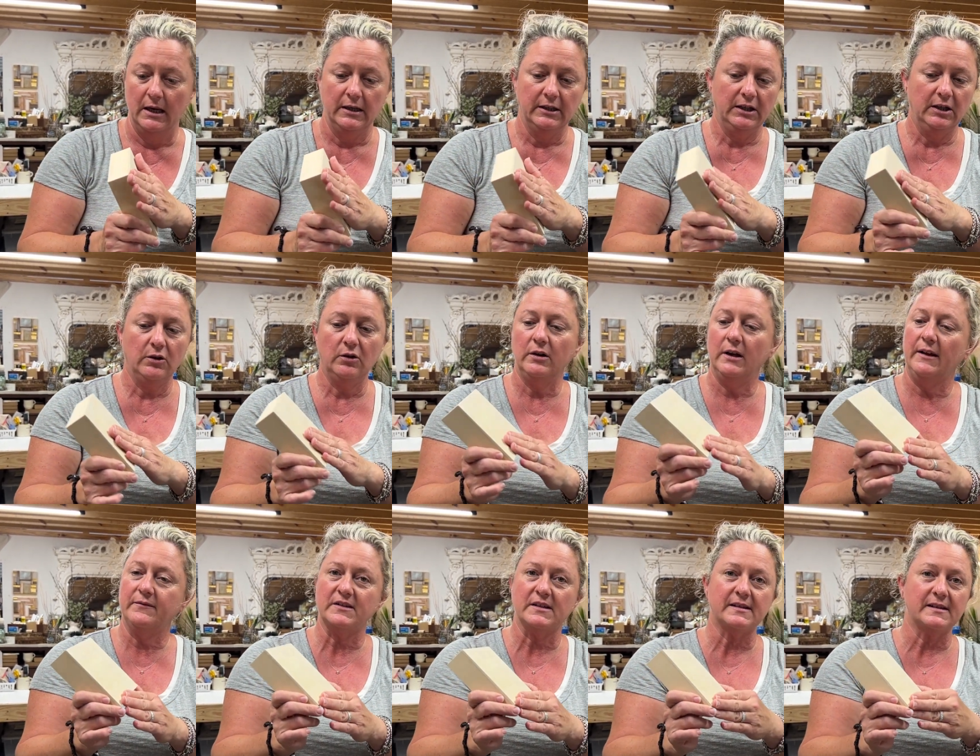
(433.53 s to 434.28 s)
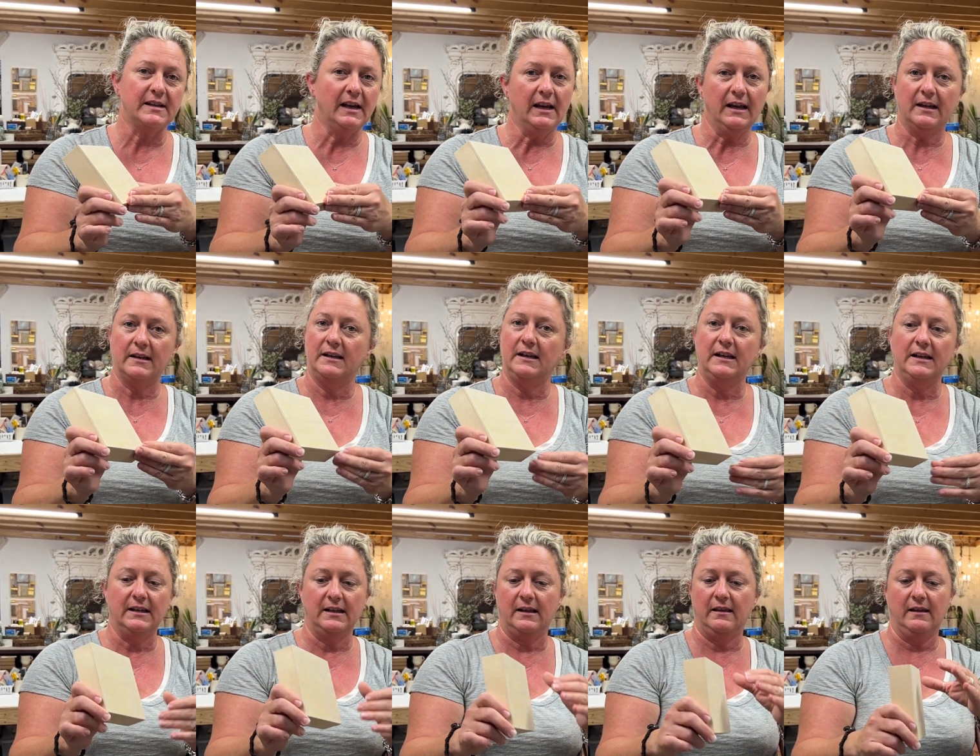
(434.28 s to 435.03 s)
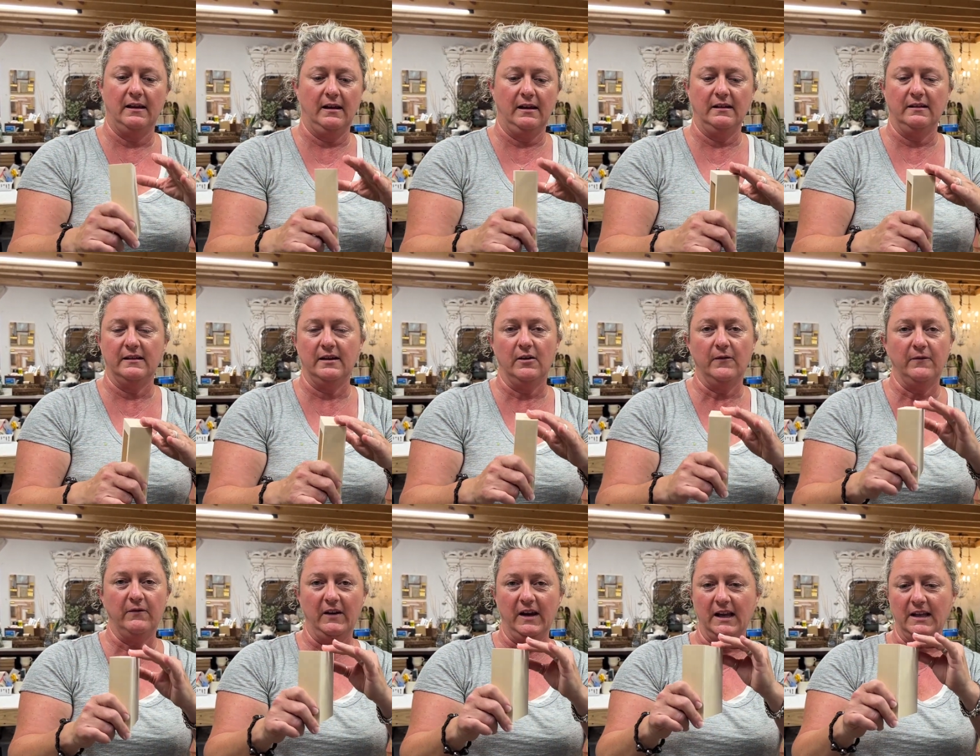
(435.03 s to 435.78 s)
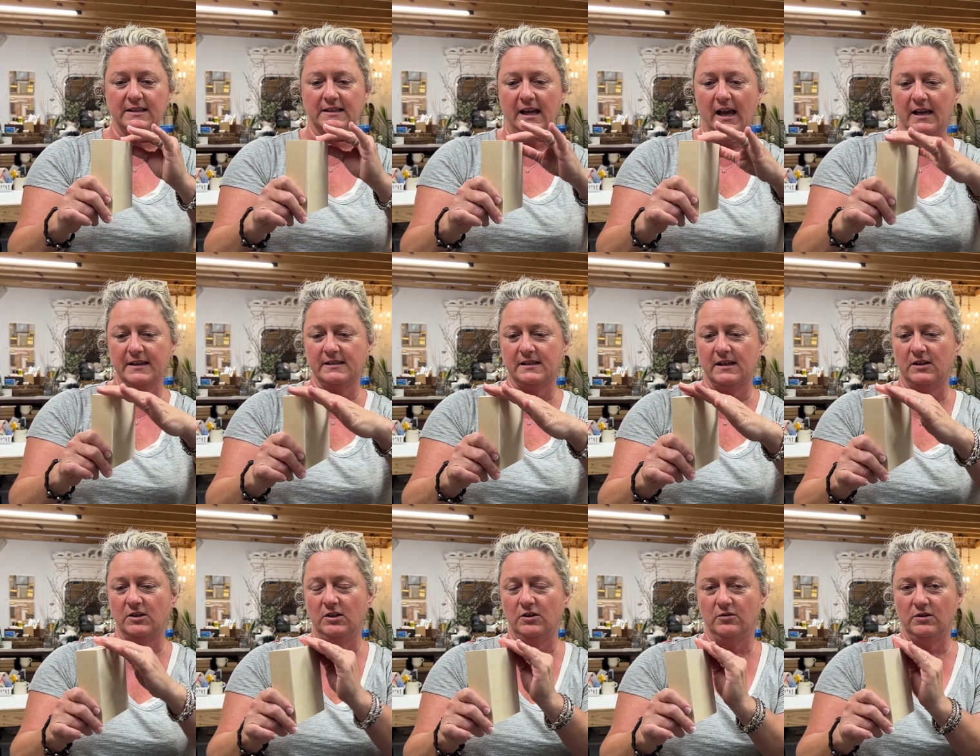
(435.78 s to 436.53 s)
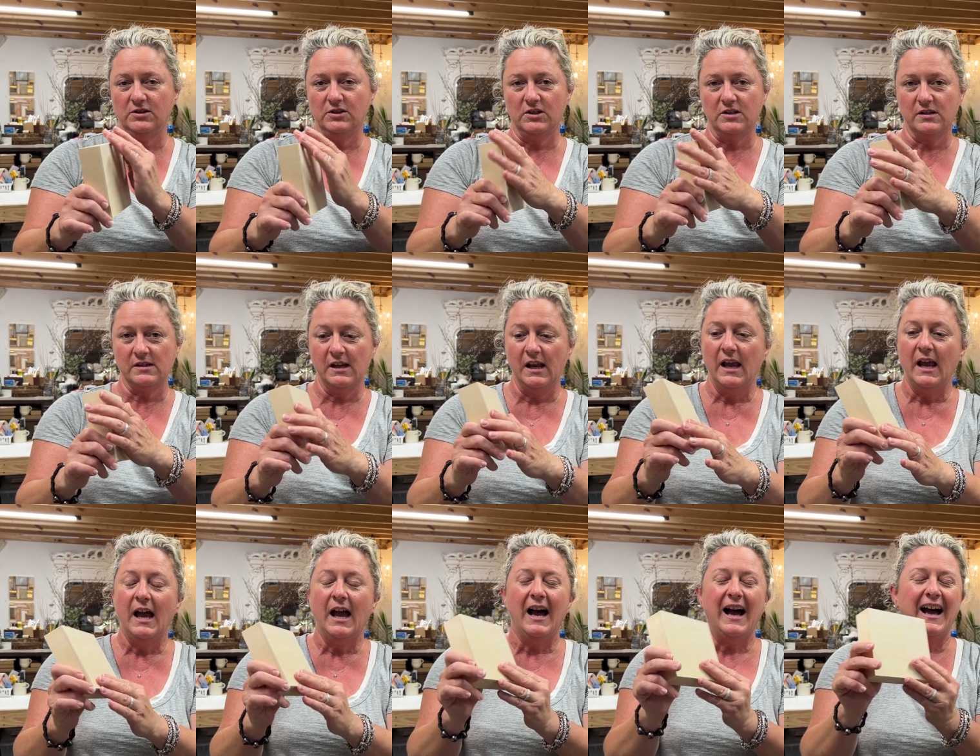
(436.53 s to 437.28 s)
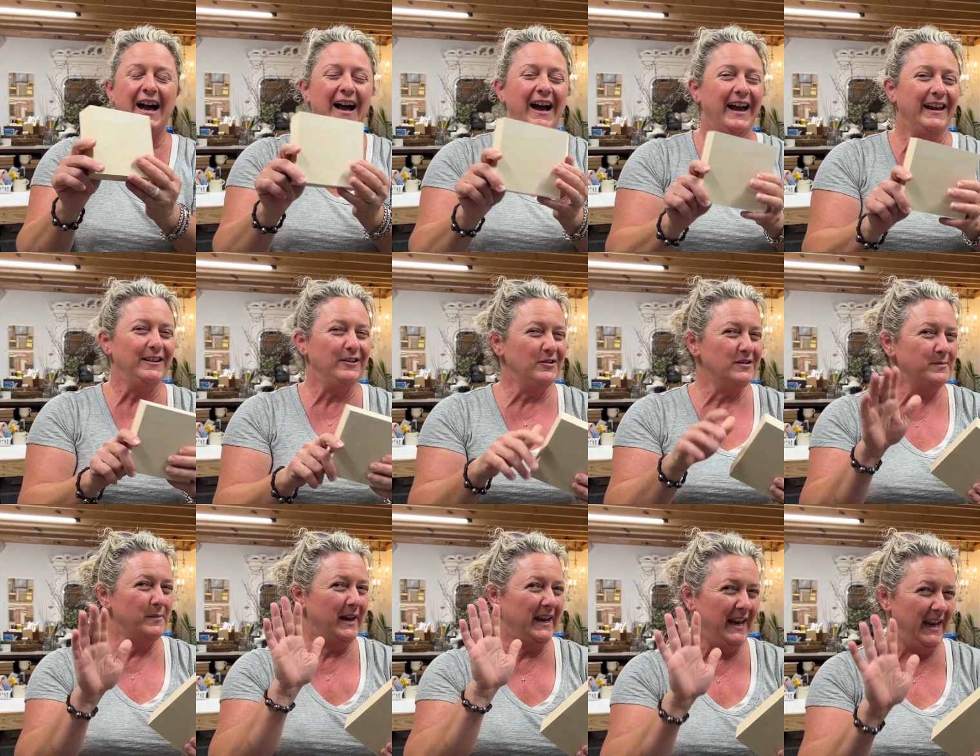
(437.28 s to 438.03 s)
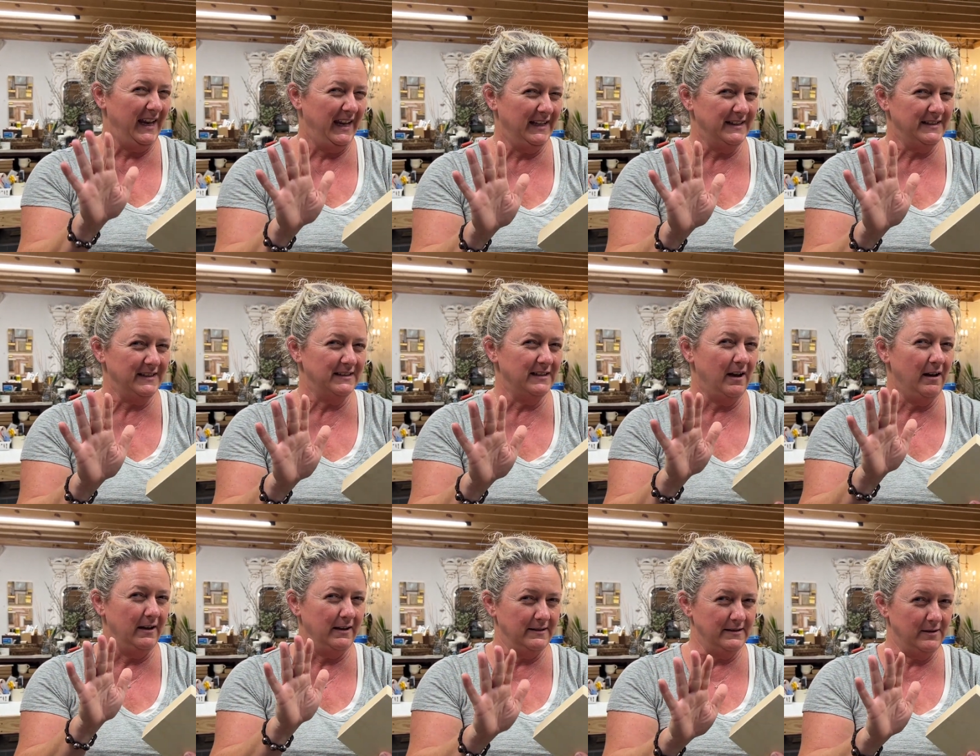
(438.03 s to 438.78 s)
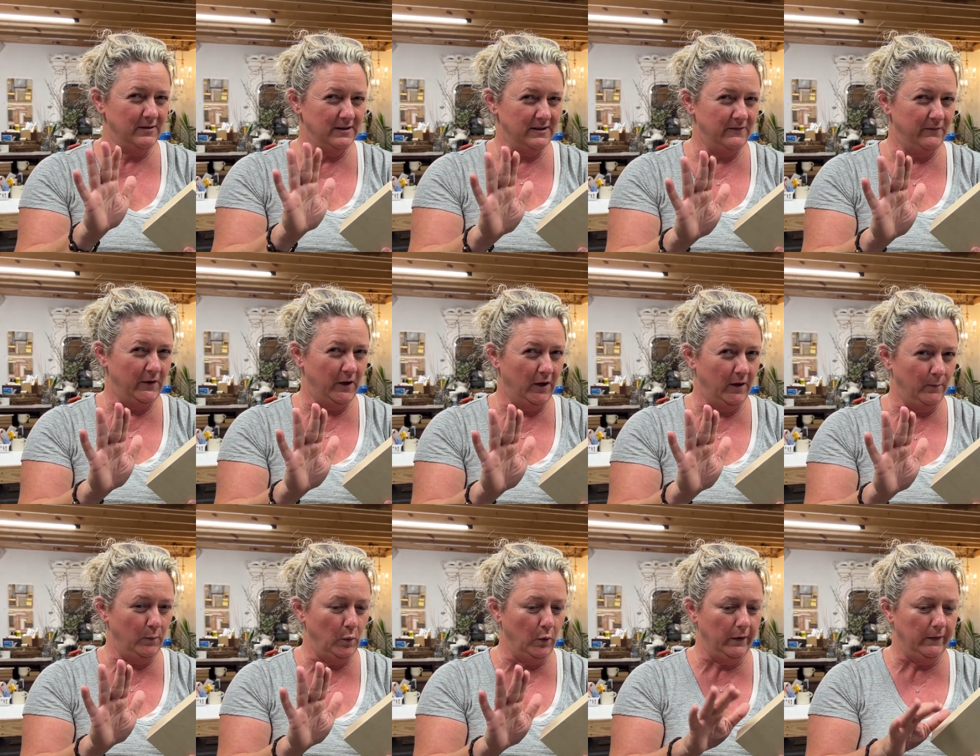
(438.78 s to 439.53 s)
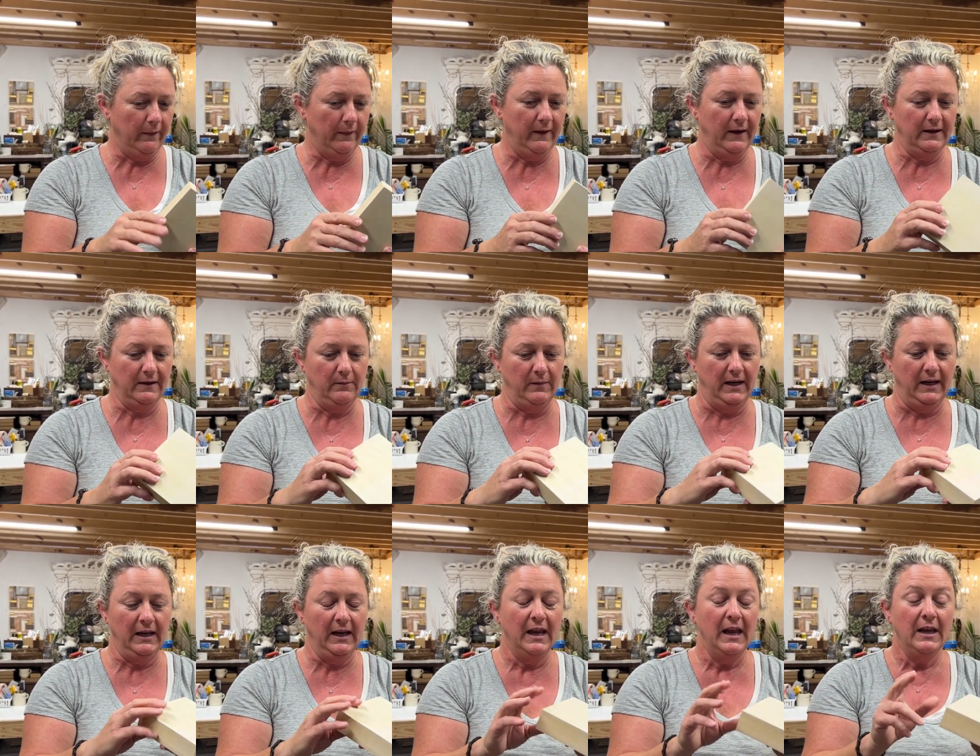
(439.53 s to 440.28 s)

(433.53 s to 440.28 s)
You don't have to sand anything. They're fantastic. You can just, I use my hands a ton, so it's a very important thing to me.